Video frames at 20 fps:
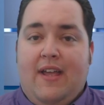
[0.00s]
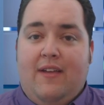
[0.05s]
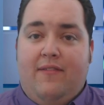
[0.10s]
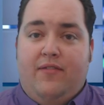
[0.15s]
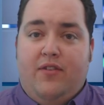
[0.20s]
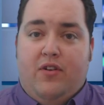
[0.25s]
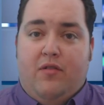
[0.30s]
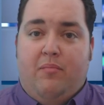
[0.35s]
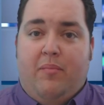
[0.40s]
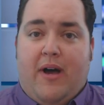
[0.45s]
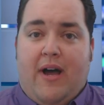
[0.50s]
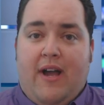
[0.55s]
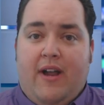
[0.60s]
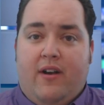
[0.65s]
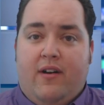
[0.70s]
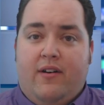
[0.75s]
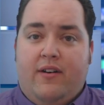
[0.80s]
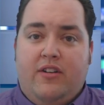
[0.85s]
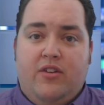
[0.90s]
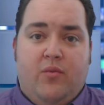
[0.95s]
If you're a
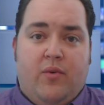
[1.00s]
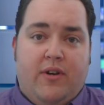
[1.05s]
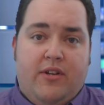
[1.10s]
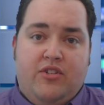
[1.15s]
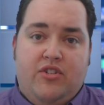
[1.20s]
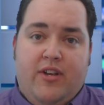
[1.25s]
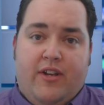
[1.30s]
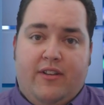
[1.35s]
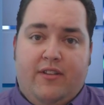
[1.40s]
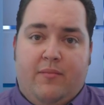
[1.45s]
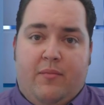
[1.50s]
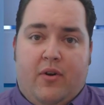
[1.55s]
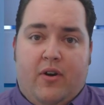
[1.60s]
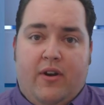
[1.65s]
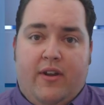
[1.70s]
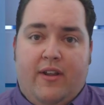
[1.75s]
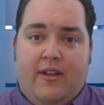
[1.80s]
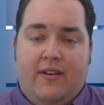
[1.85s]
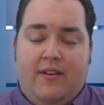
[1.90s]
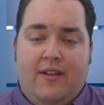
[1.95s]
buyer and you want to check the
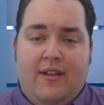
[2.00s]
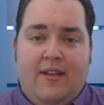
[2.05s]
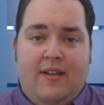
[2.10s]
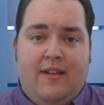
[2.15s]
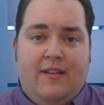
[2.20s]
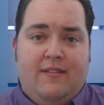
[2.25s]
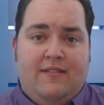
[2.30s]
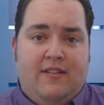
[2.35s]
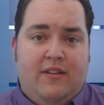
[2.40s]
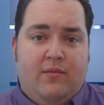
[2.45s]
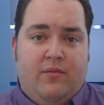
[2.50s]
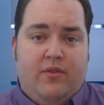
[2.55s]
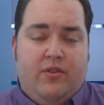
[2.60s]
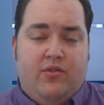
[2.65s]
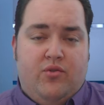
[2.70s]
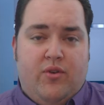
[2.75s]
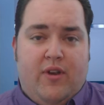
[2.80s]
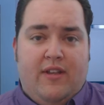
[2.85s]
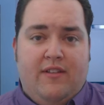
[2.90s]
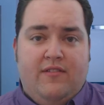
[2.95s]
market, see where
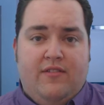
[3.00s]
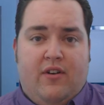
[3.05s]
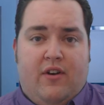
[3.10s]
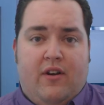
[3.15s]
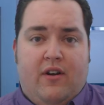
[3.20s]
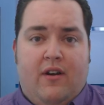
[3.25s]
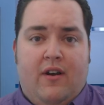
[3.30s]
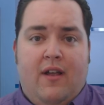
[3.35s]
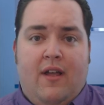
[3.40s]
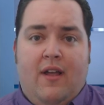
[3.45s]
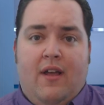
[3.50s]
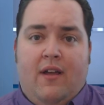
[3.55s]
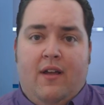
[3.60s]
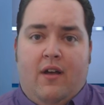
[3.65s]
the trends are,